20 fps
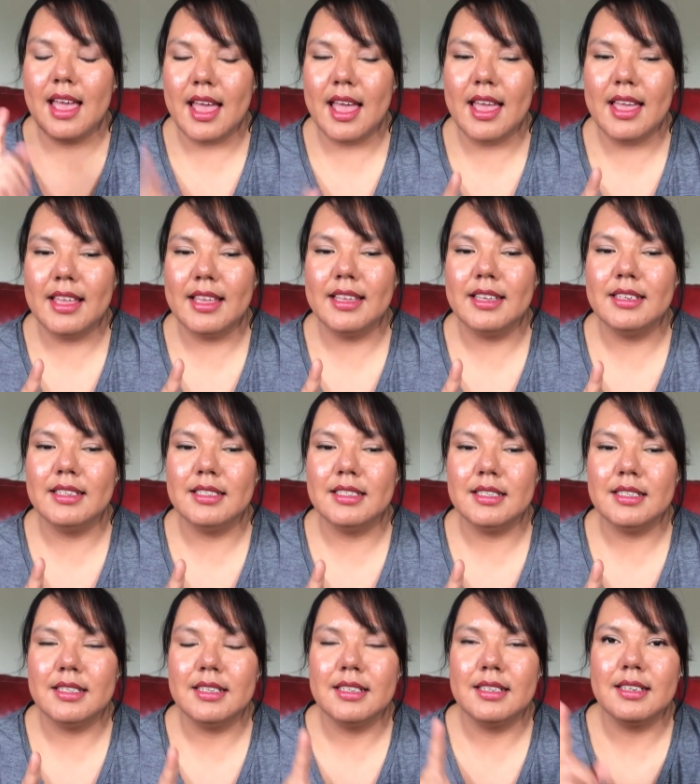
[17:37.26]
and
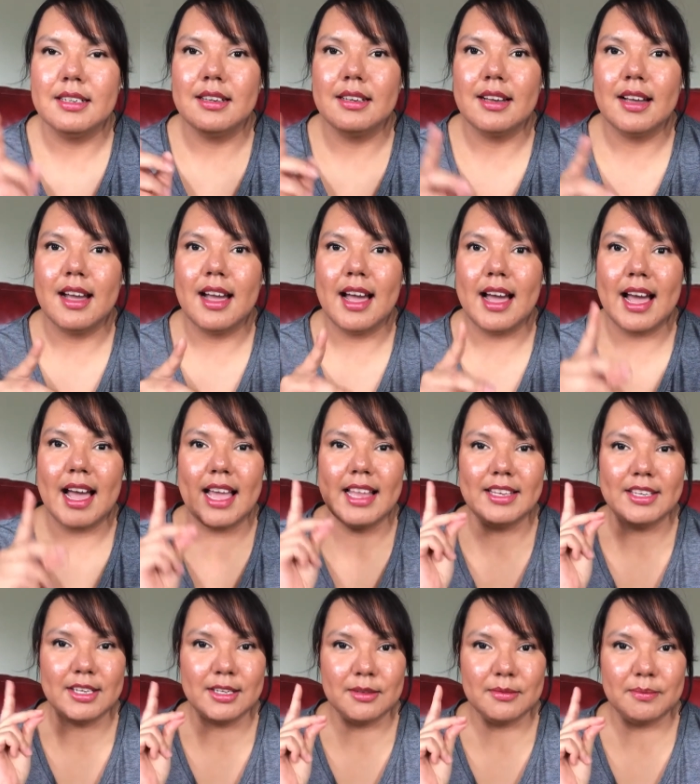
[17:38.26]
I
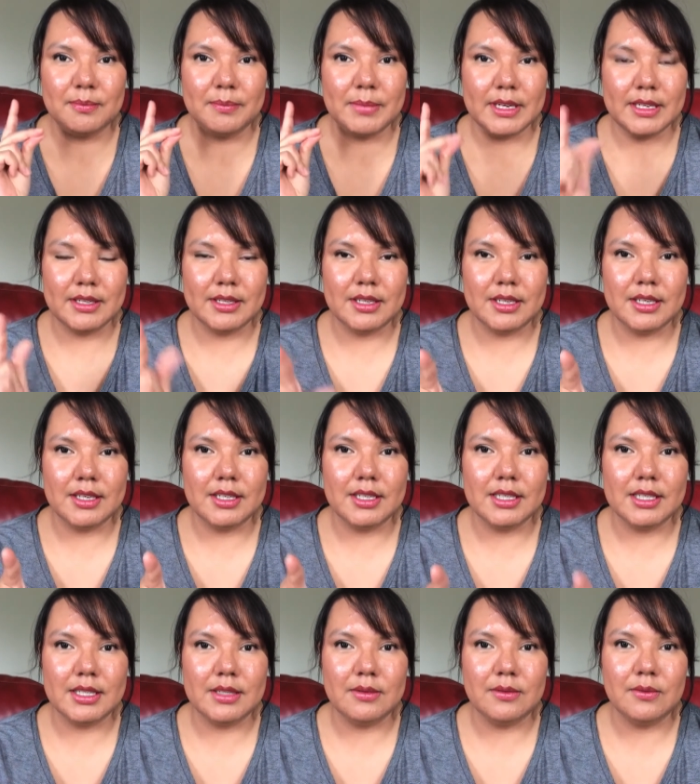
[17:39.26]
took
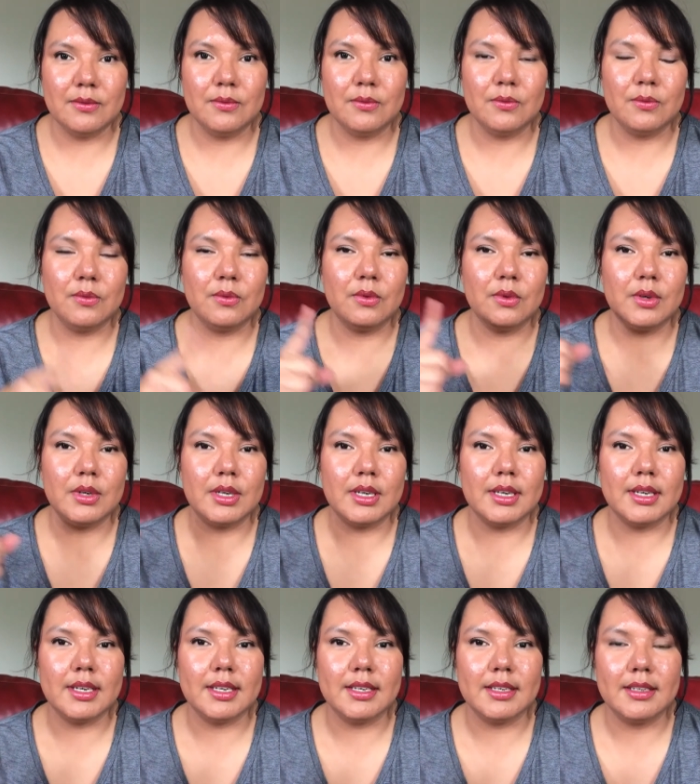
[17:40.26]
pictures
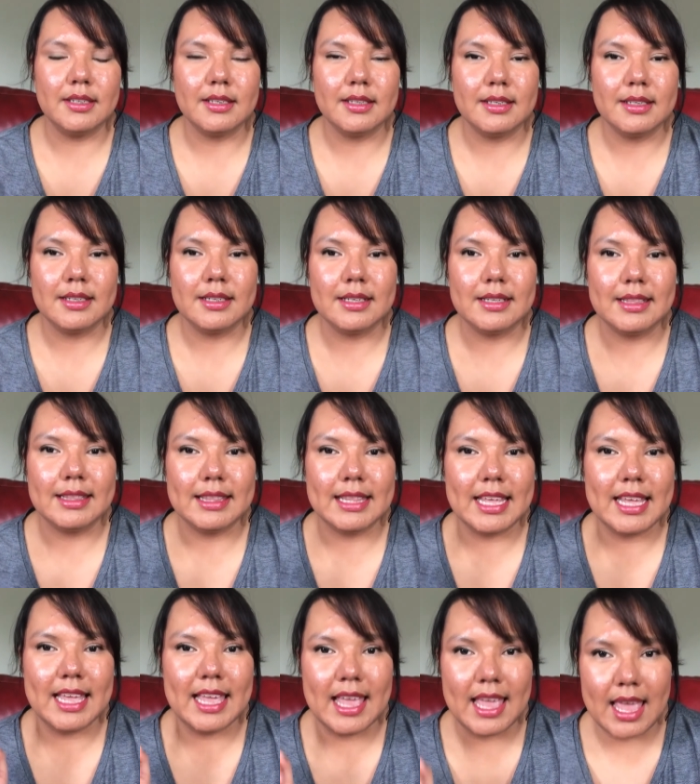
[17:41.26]
for
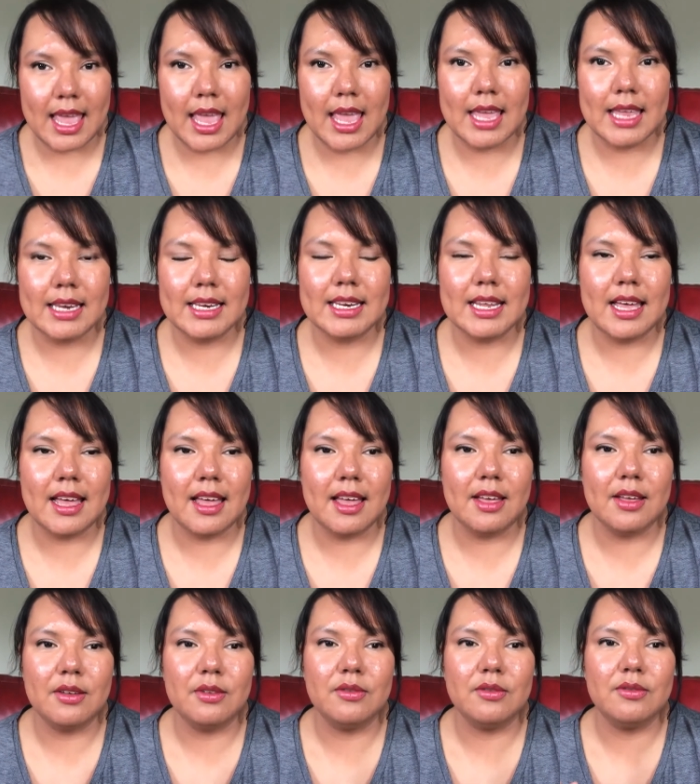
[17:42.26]
the end
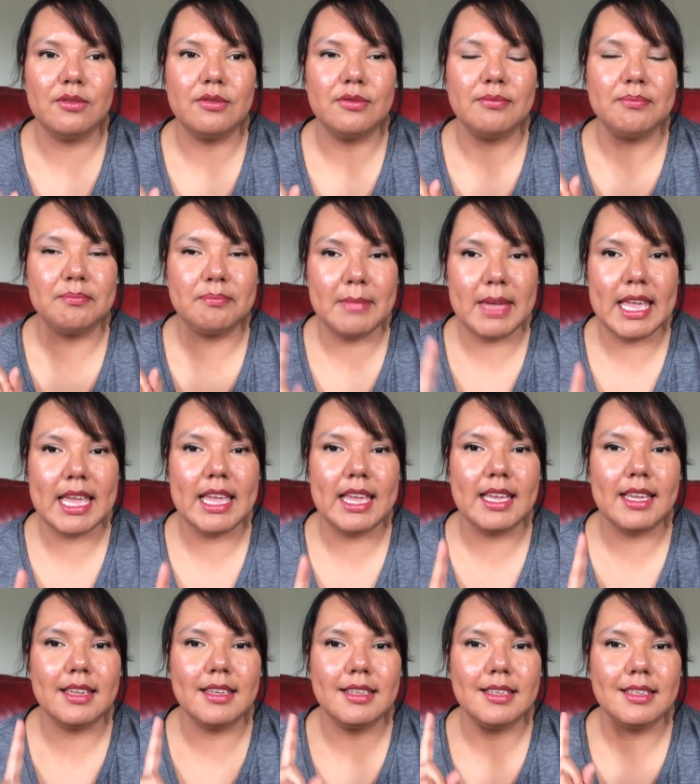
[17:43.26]
of
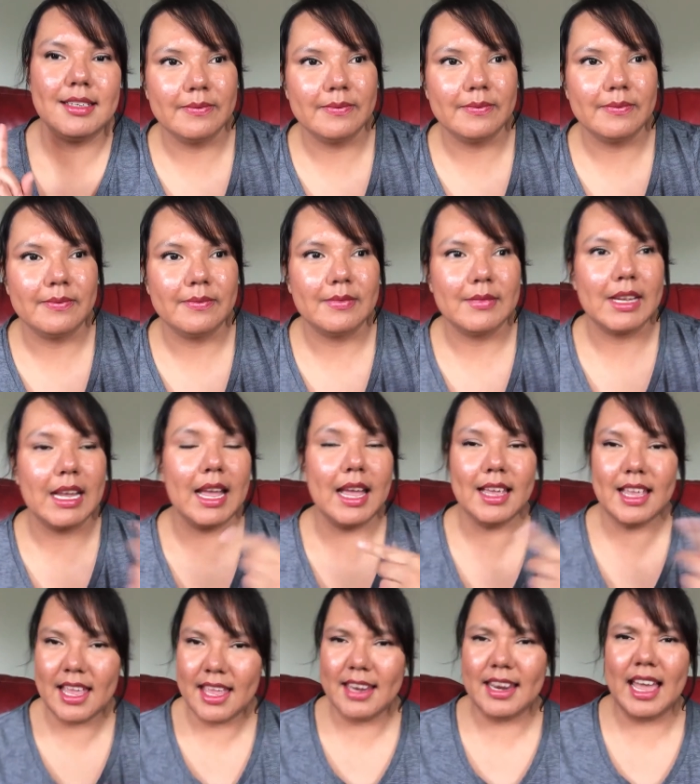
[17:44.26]
May.
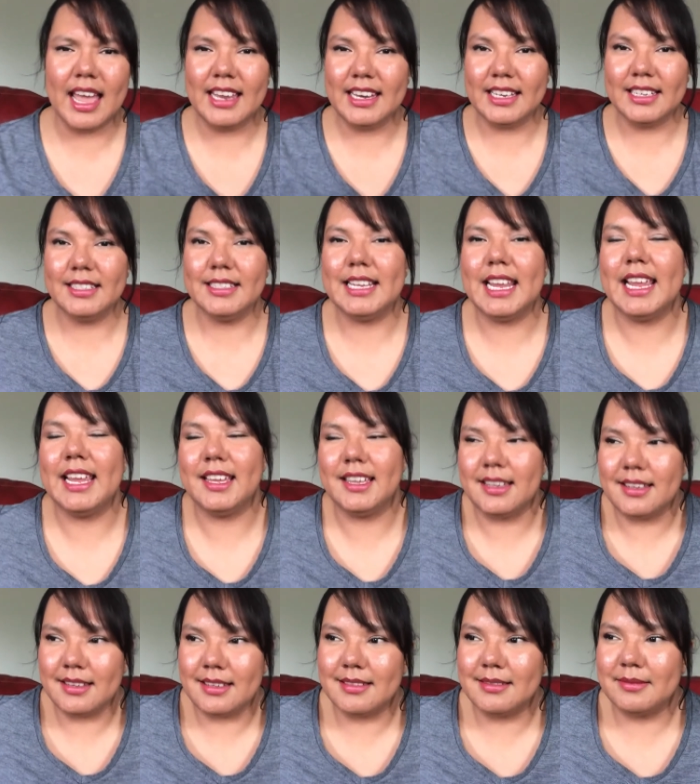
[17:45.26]
Again, I didn't
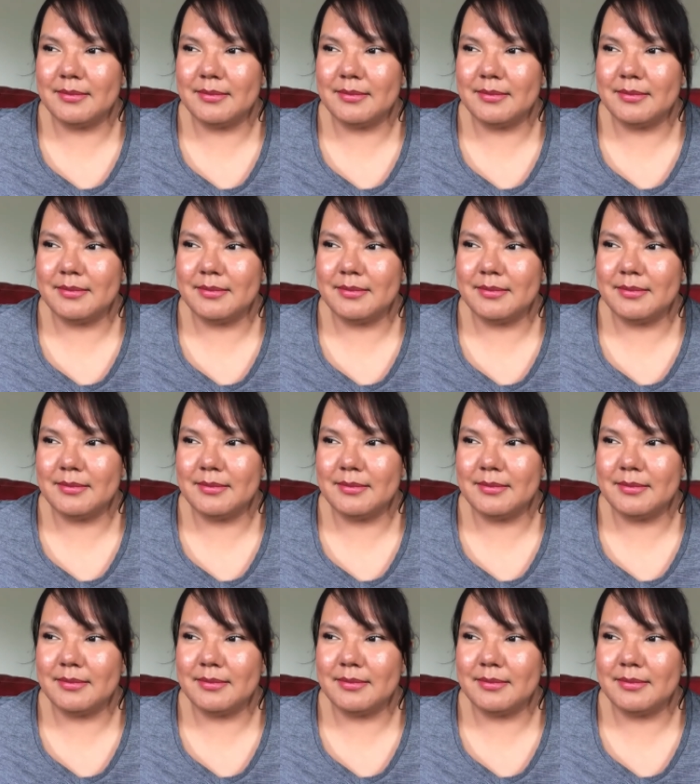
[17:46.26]
take